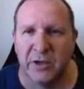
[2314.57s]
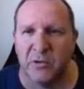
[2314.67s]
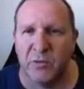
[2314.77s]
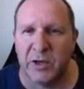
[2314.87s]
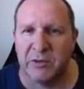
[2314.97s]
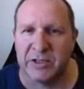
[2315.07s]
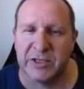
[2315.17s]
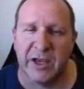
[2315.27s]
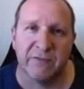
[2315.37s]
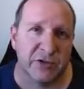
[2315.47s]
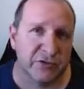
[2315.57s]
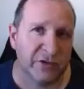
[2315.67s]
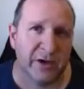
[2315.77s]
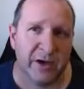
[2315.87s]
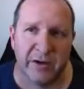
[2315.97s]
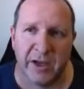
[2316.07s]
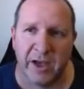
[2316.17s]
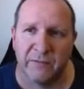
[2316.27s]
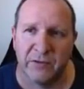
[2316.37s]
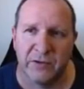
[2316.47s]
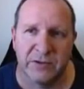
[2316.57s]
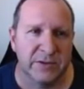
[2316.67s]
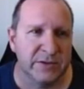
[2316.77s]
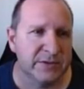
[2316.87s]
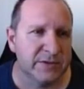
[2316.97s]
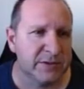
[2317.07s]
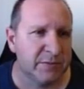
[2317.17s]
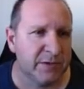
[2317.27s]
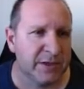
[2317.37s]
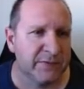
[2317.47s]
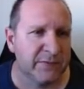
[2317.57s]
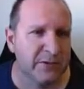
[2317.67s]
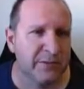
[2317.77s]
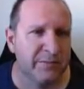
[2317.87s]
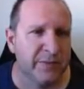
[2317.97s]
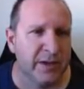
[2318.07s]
When you actually have a restricted area, have users, that's what that's for.